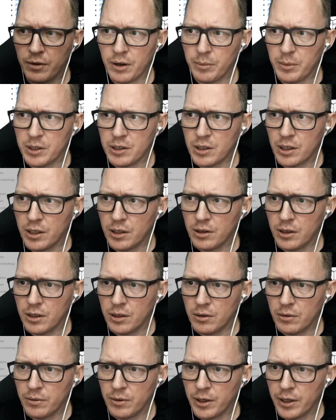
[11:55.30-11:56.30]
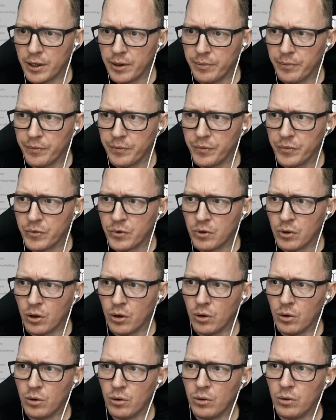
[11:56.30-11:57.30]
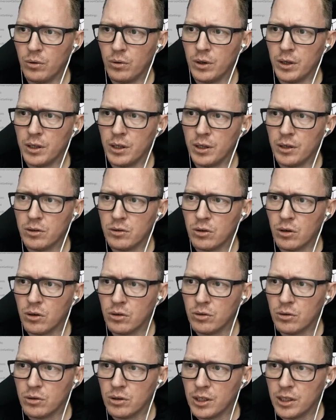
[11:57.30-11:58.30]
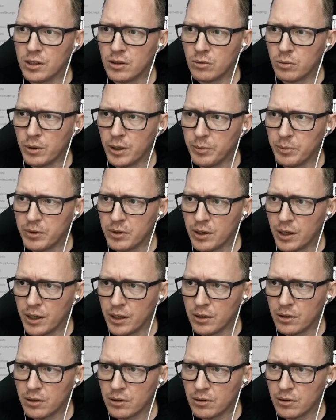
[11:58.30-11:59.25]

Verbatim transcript: I missed anything. Yeah. So, and there's also this website,